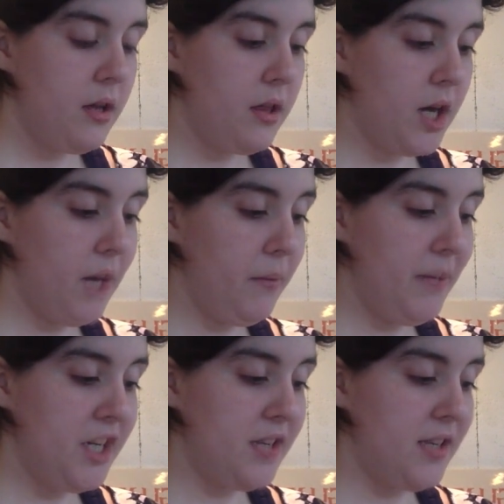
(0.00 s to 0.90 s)
The Copper
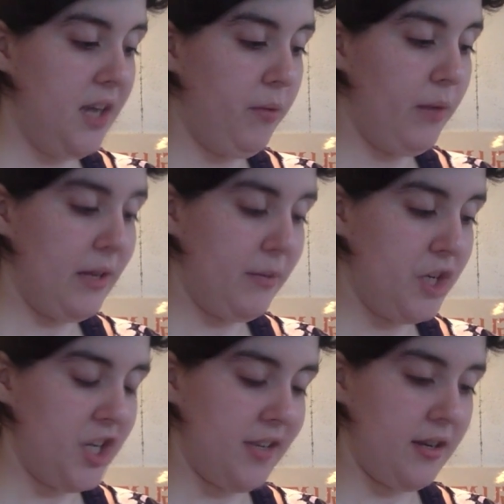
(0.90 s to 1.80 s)
Beeches near
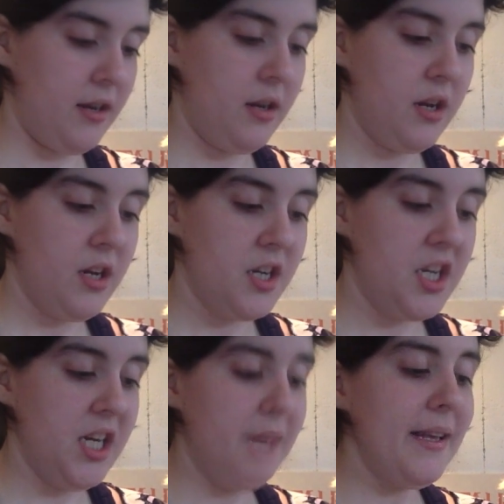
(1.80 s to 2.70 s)
Winchester.
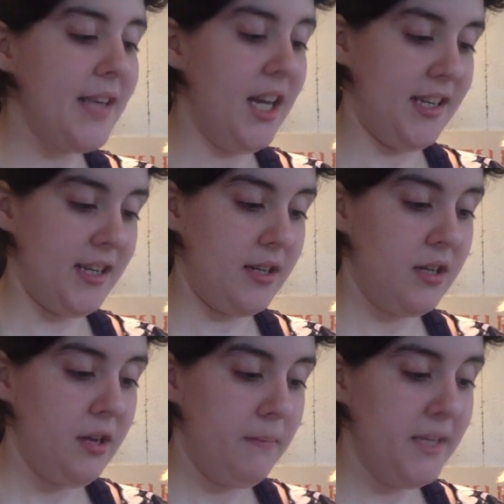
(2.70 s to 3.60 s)
Dear Miss Hunter,
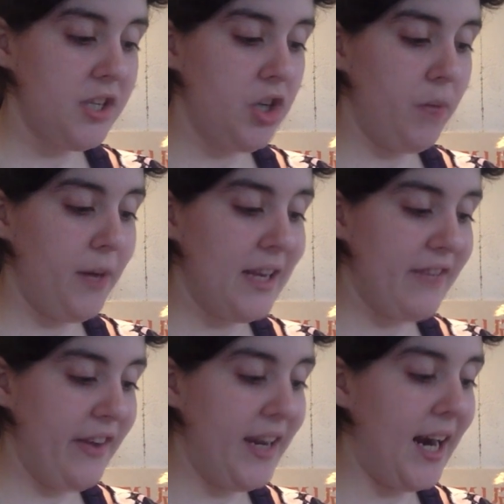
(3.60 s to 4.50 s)
Miss Stoper has
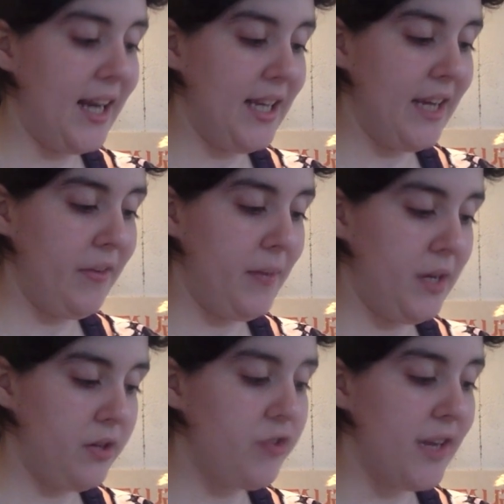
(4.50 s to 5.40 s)
very kindly given me
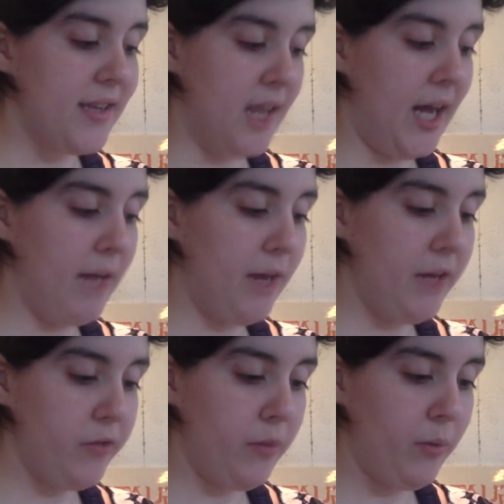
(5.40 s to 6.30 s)
your address, and I
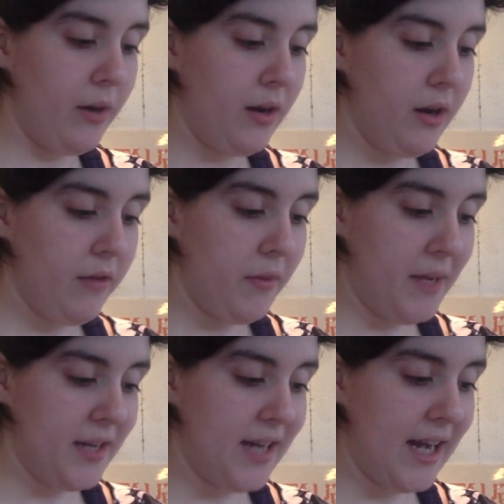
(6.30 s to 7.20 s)
write from from
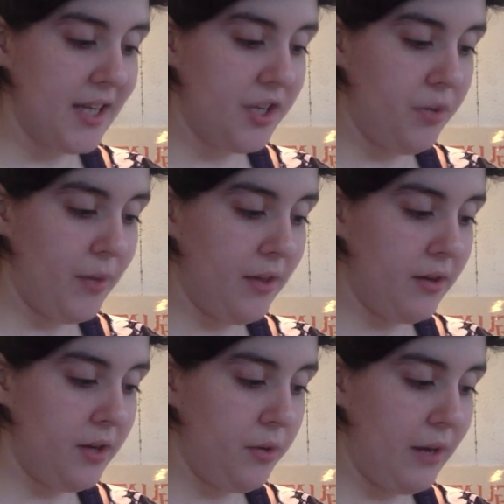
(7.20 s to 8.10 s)
here to ask you
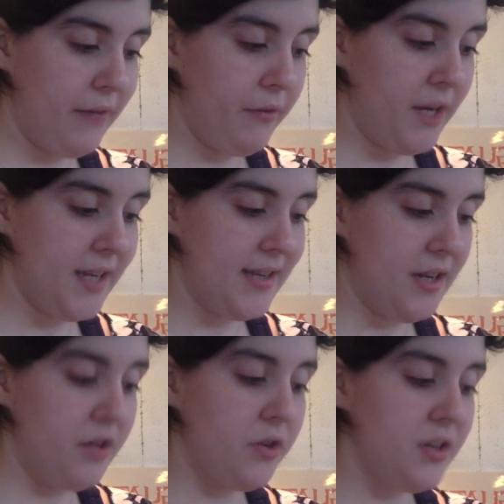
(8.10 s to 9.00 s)
whether you have
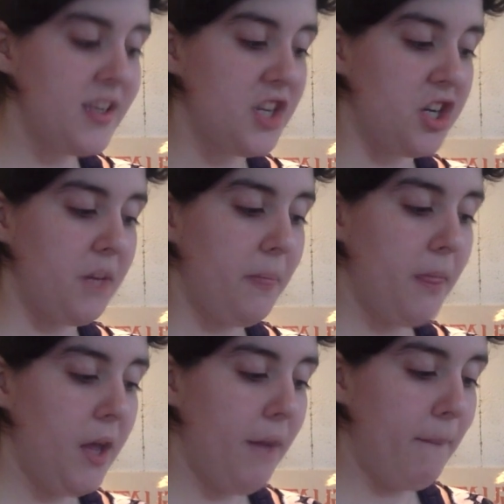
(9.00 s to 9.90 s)
reconsidered your decision.
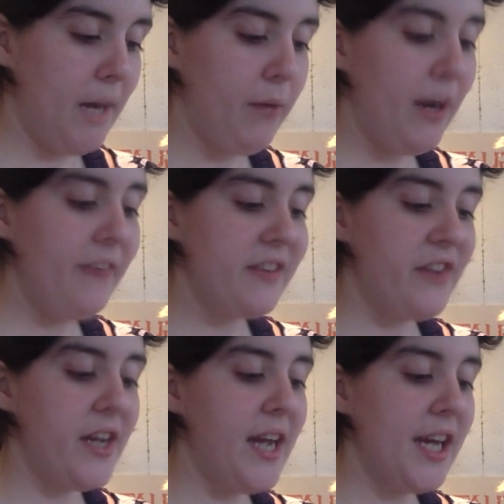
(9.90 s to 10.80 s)
My wife is
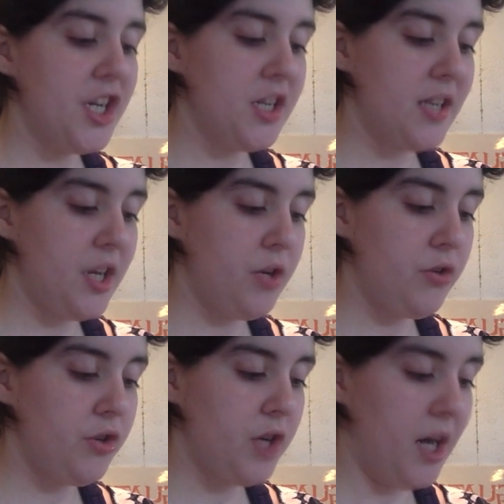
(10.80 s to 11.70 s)
very anxious that you
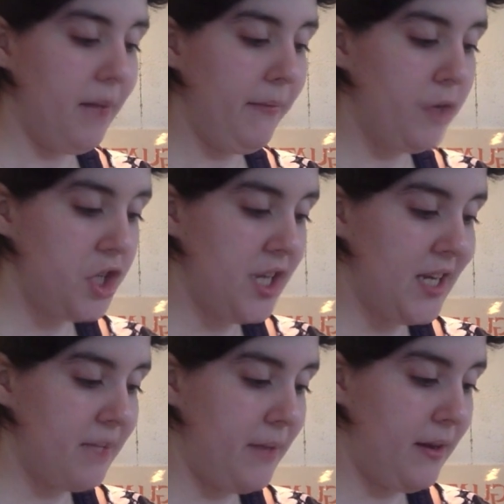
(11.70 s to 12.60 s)
should come, for she
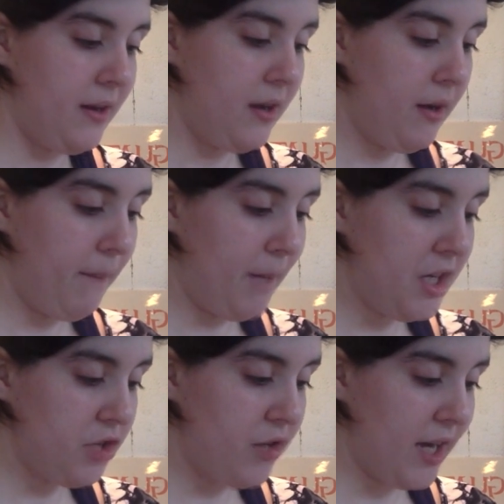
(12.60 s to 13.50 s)
has been
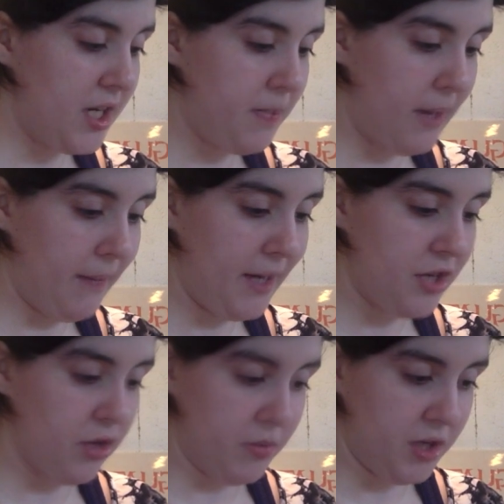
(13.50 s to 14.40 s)
much attracted by my
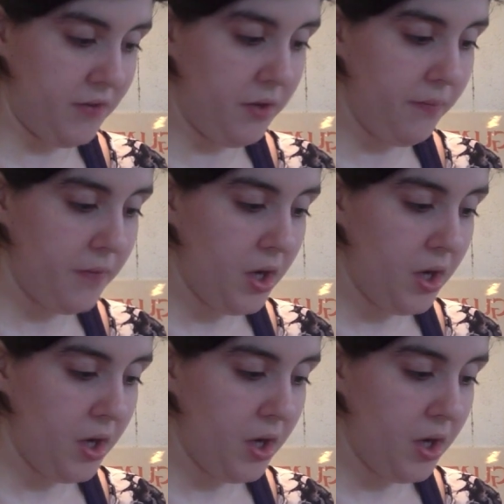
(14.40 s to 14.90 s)
description of you.